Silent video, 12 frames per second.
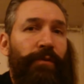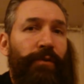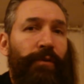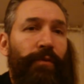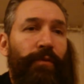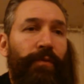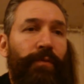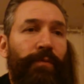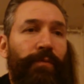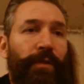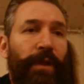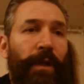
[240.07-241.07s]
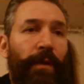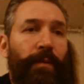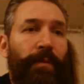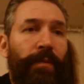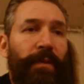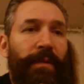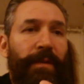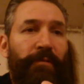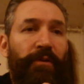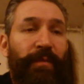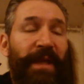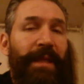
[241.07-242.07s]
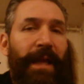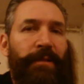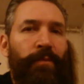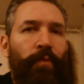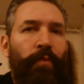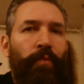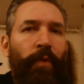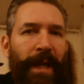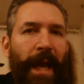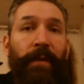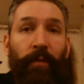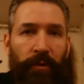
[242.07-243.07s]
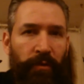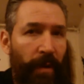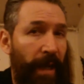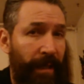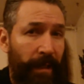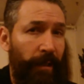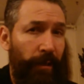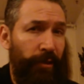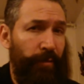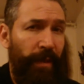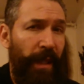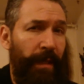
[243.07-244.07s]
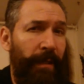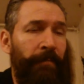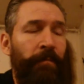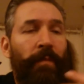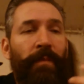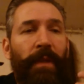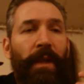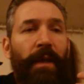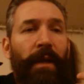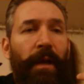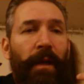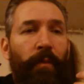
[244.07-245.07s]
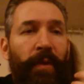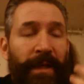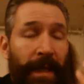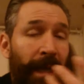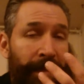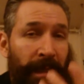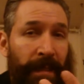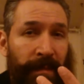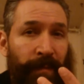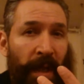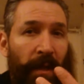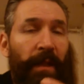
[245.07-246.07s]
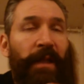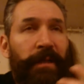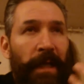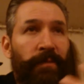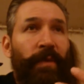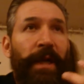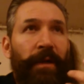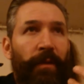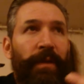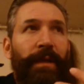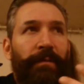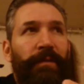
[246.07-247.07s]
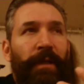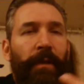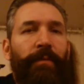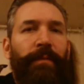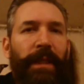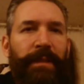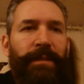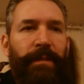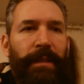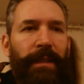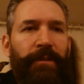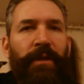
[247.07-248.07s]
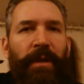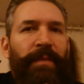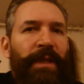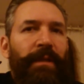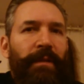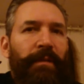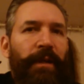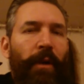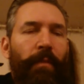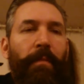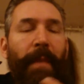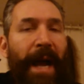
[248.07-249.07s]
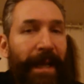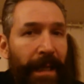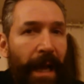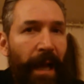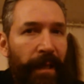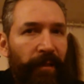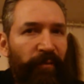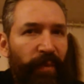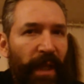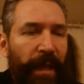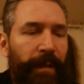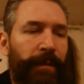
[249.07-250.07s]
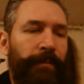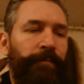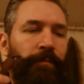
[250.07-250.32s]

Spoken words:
To me, that's when I will try an English blend. When it has that smell, that's when I know that, it's going to be, my kind of blend.